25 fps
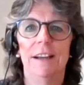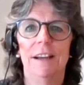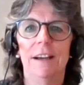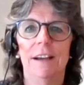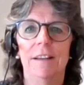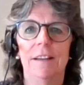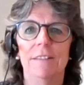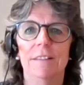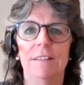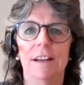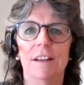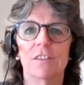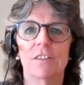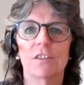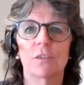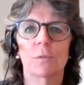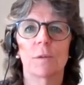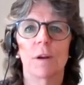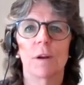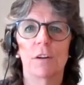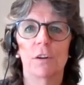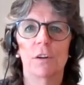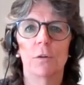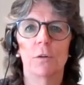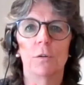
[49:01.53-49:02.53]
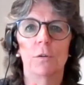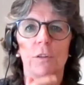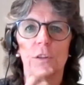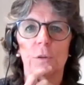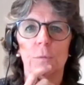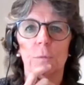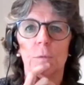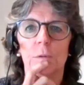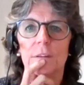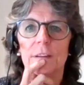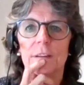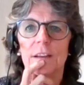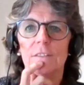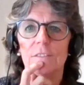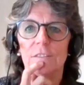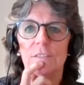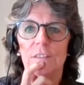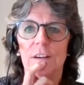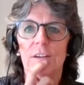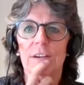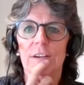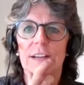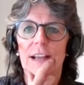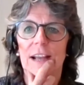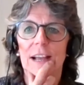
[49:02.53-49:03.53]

And that's where an author will get very